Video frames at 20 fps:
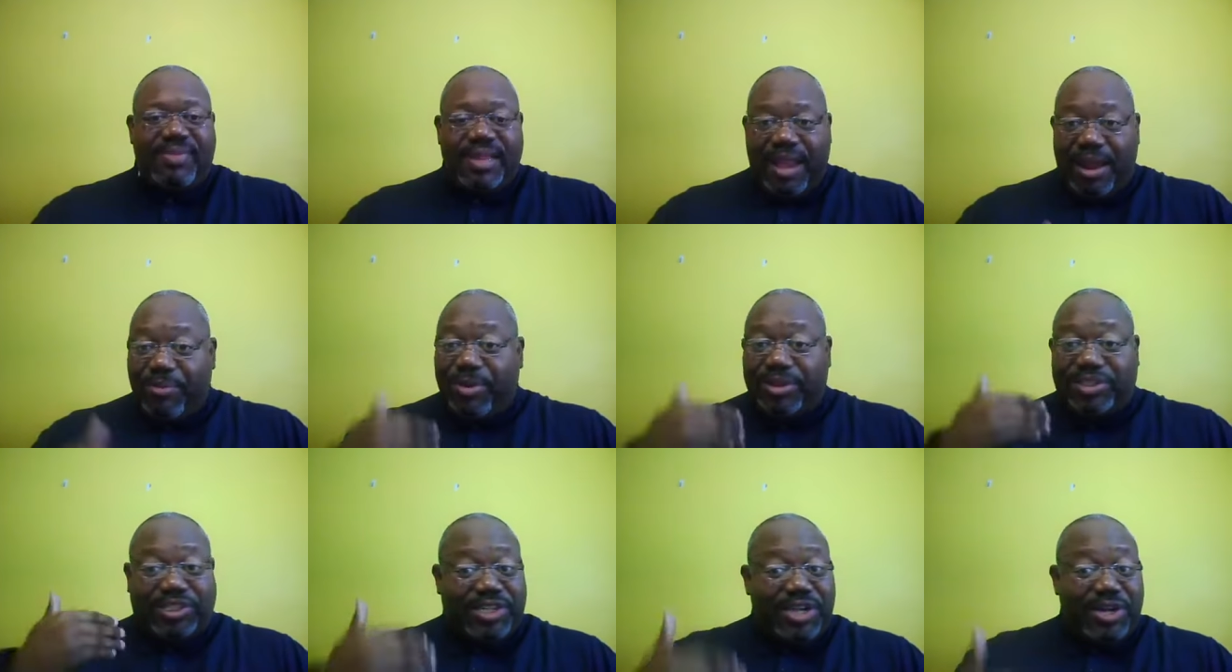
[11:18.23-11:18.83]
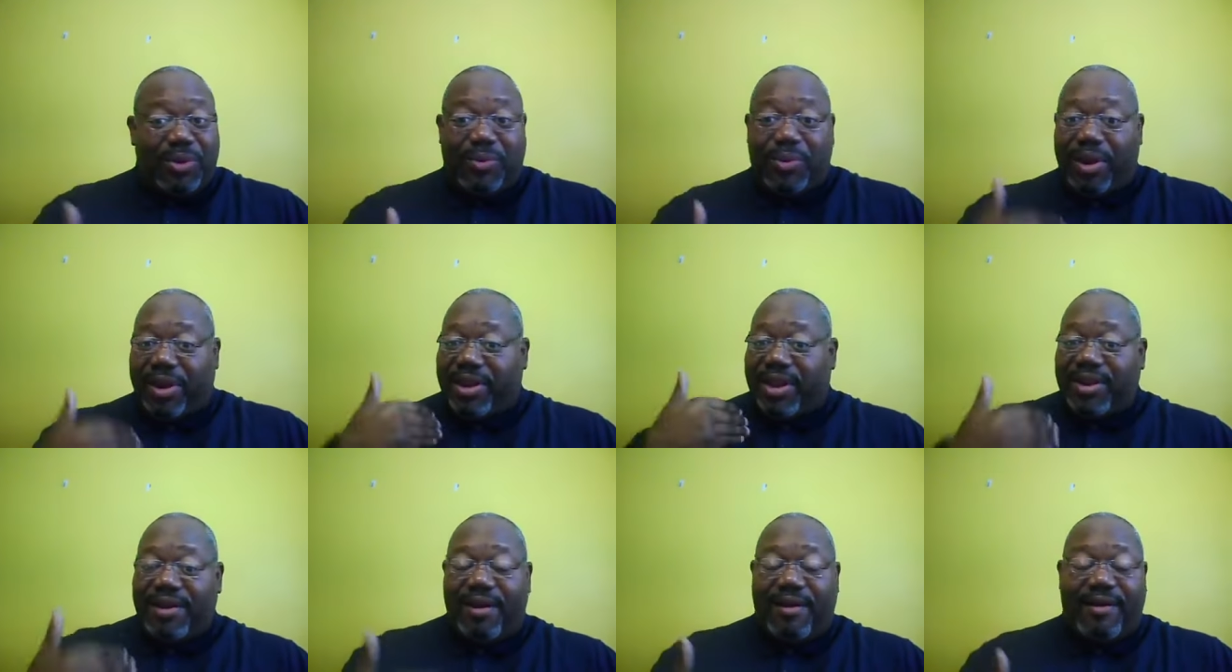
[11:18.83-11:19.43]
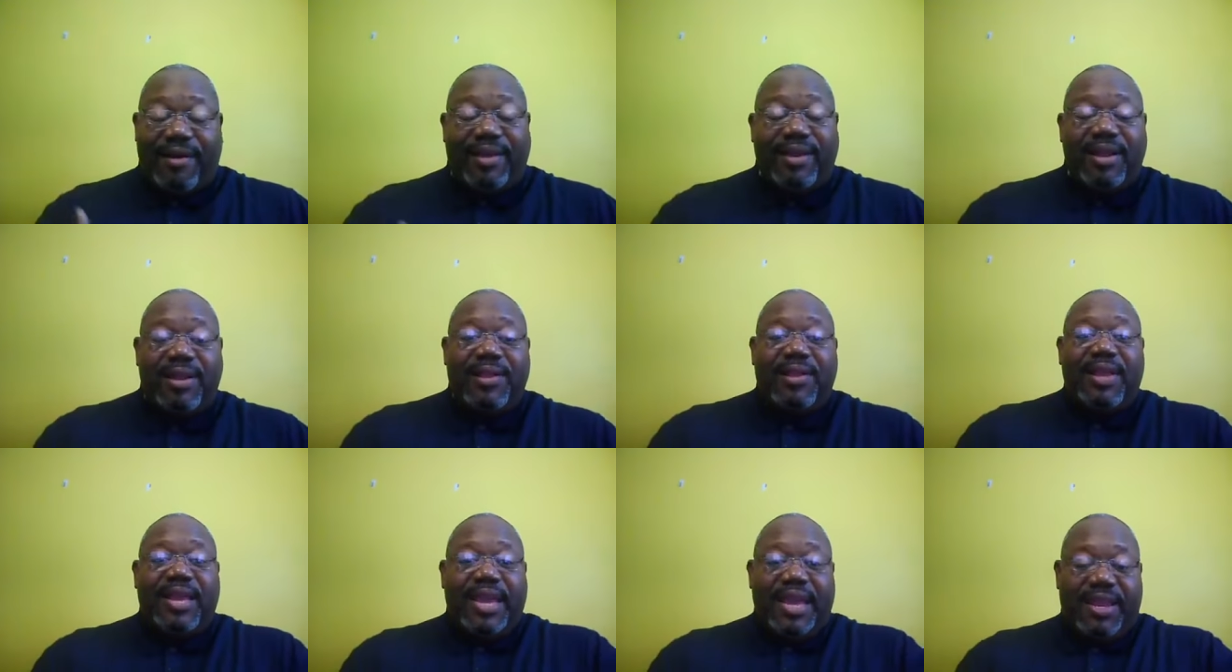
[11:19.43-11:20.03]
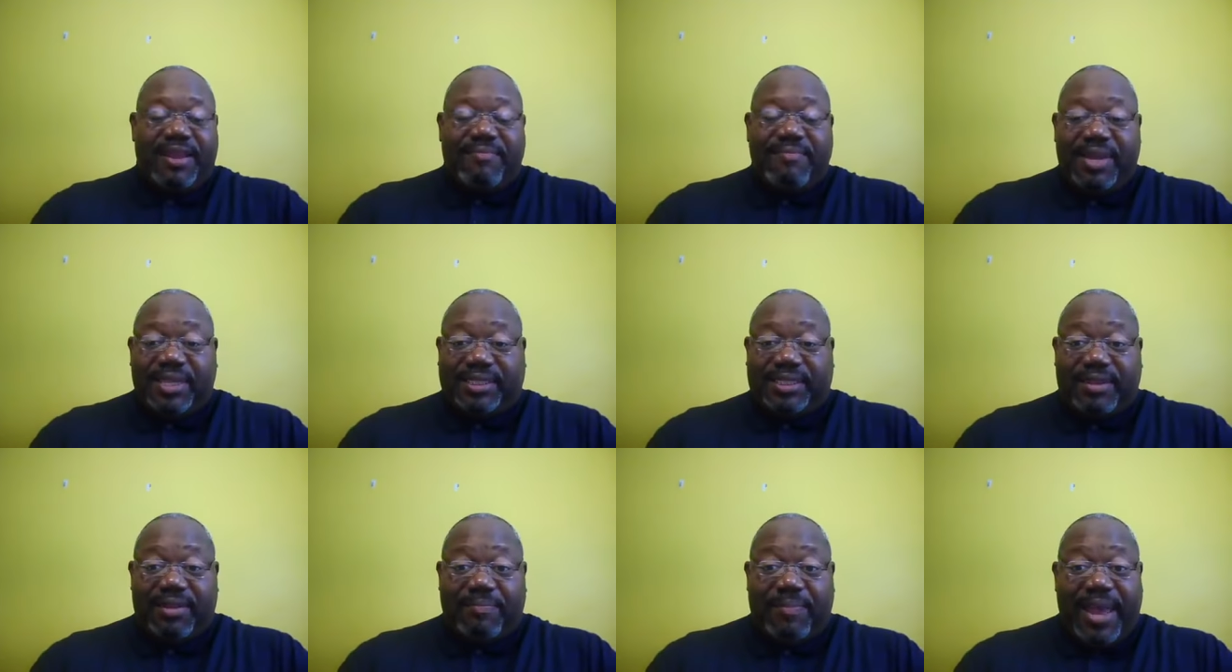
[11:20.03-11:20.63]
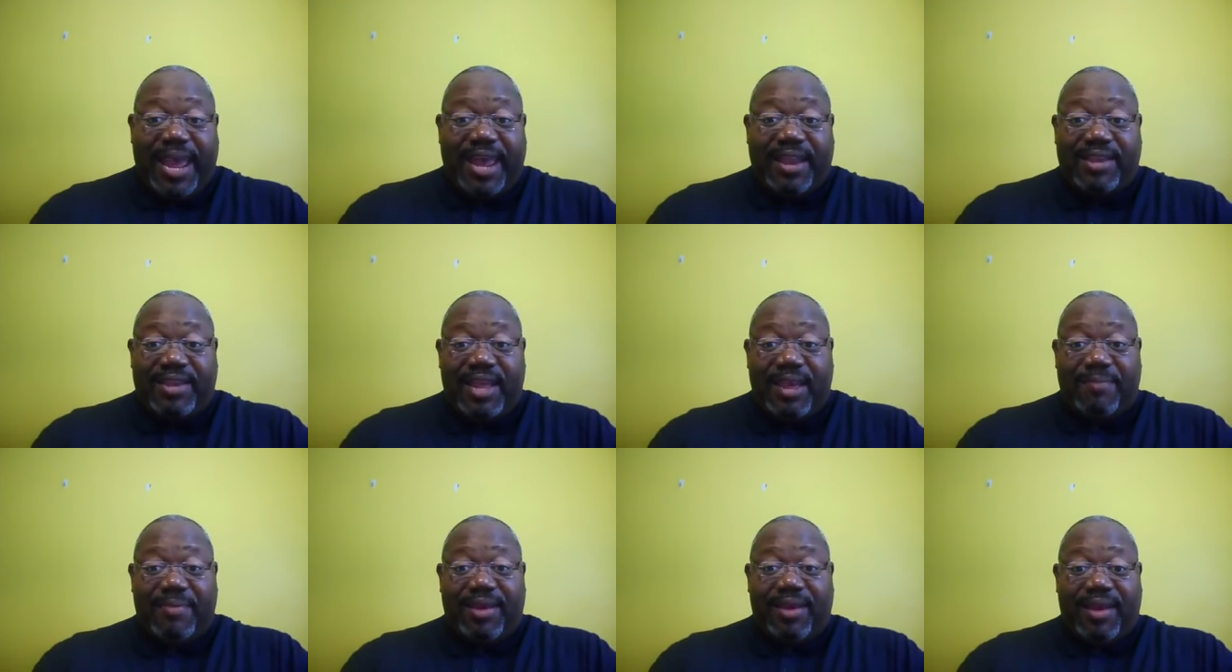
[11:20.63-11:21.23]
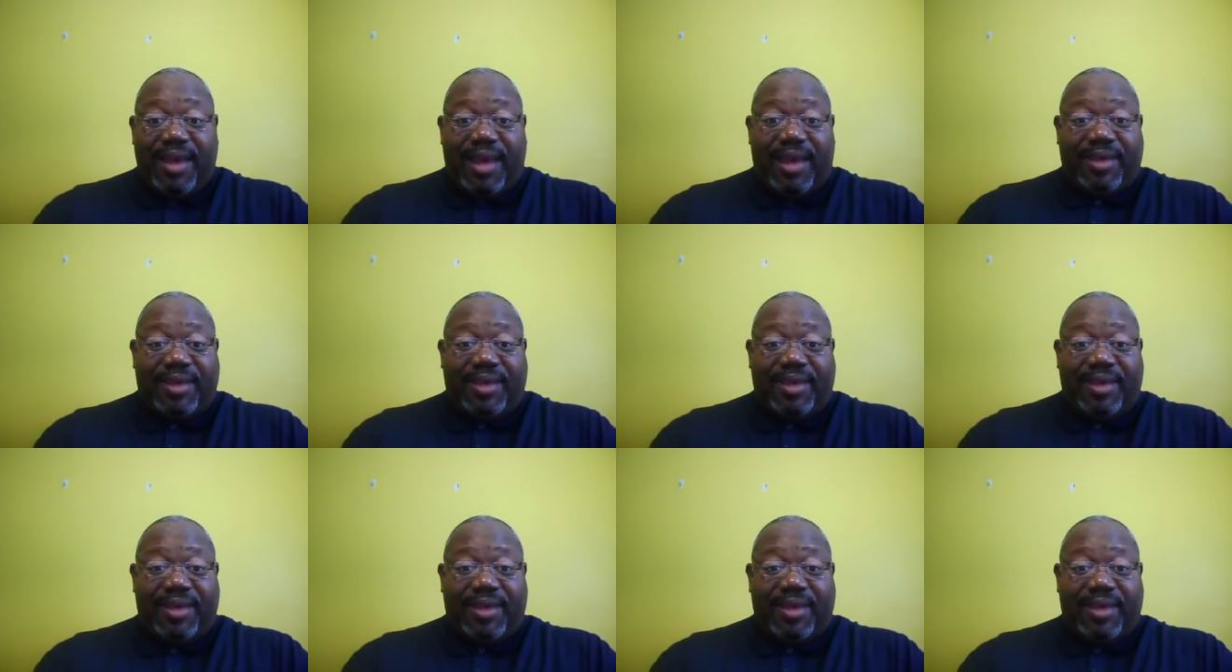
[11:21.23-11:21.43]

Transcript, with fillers: that we're still working on in the midst of the pandemic.